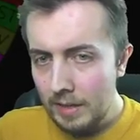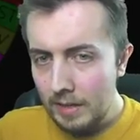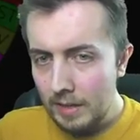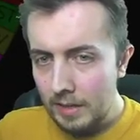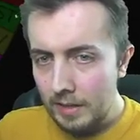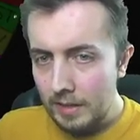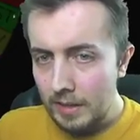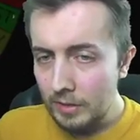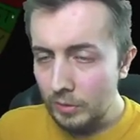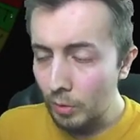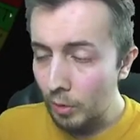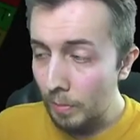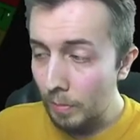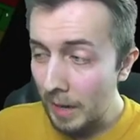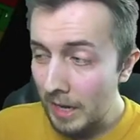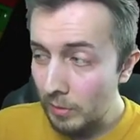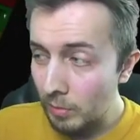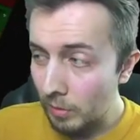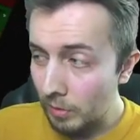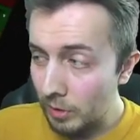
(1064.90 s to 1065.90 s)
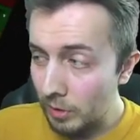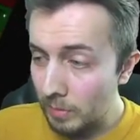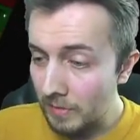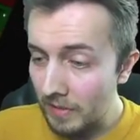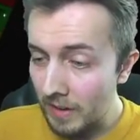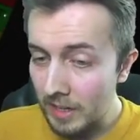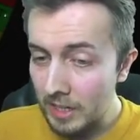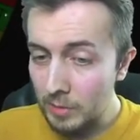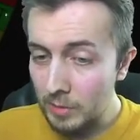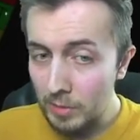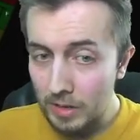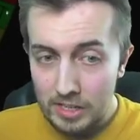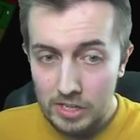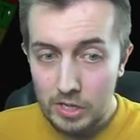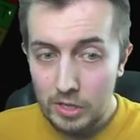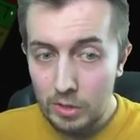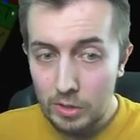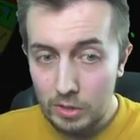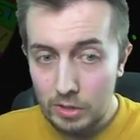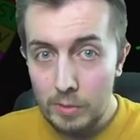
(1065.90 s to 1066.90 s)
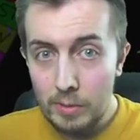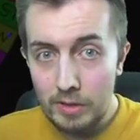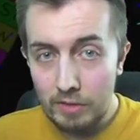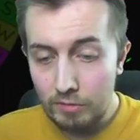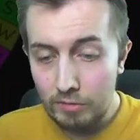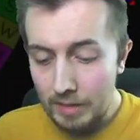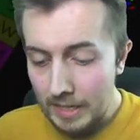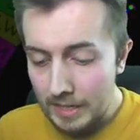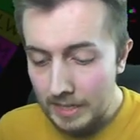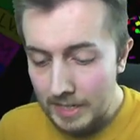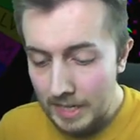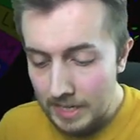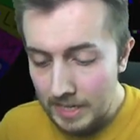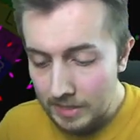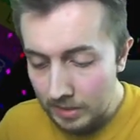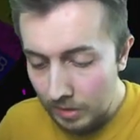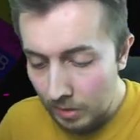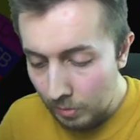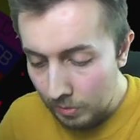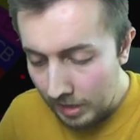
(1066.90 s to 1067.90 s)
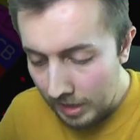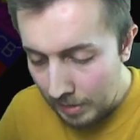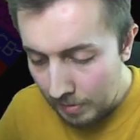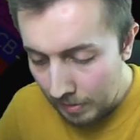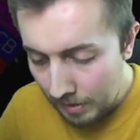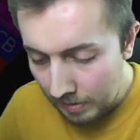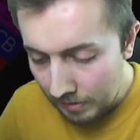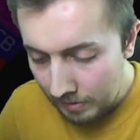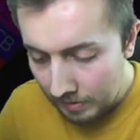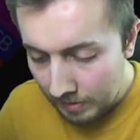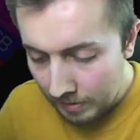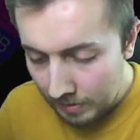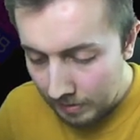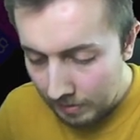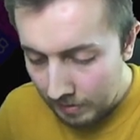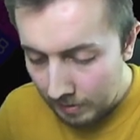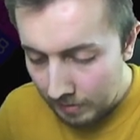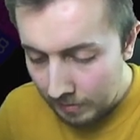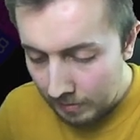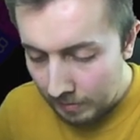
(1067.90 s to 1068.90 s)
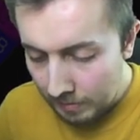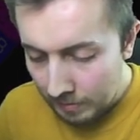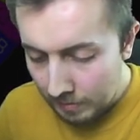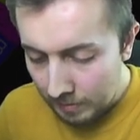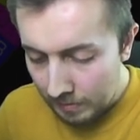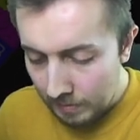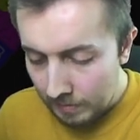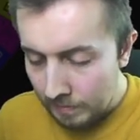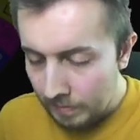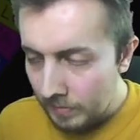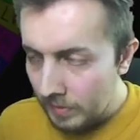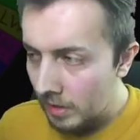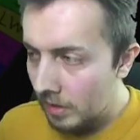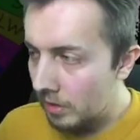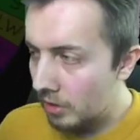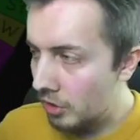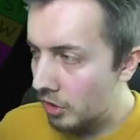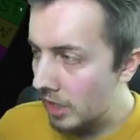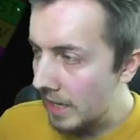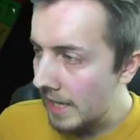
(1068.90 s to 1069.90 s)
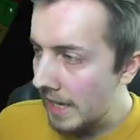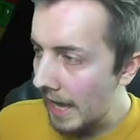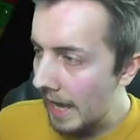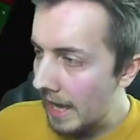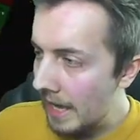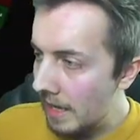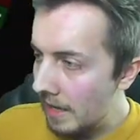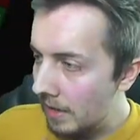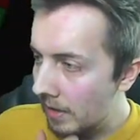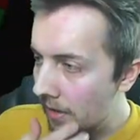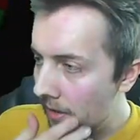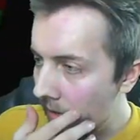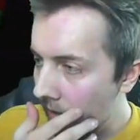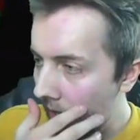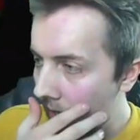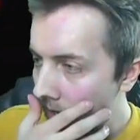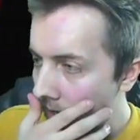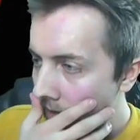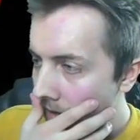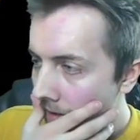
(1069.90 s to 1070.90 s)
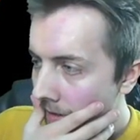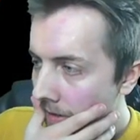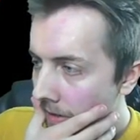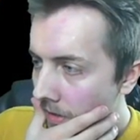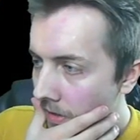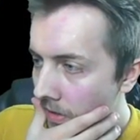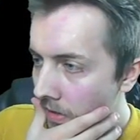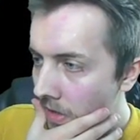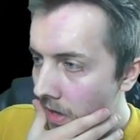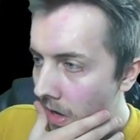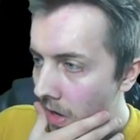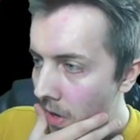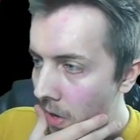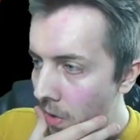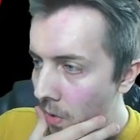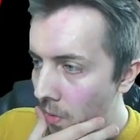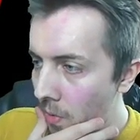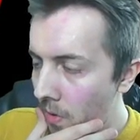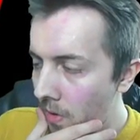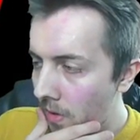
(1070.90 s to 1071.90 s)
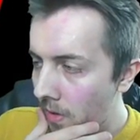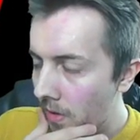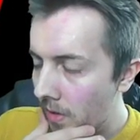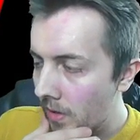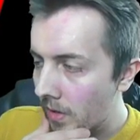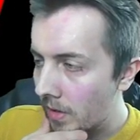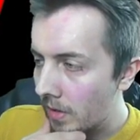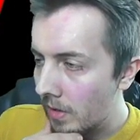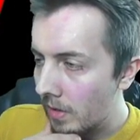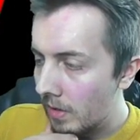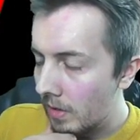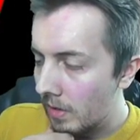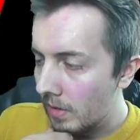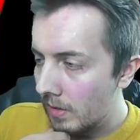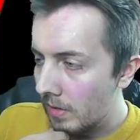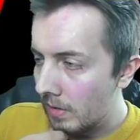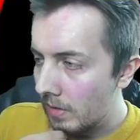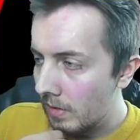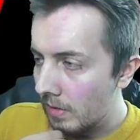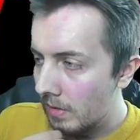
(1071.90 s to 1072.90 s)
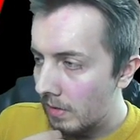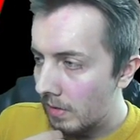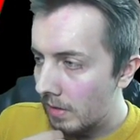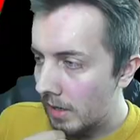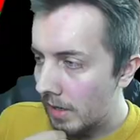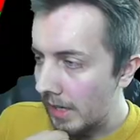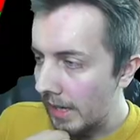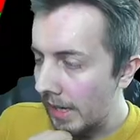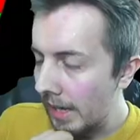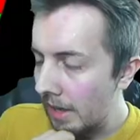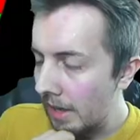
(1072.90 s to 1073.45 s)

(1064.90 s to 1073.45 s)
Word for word: That's not a bad one, to be fair, because we actually could do with a really decent goalkeeper. GK. Okay. So I'm going to get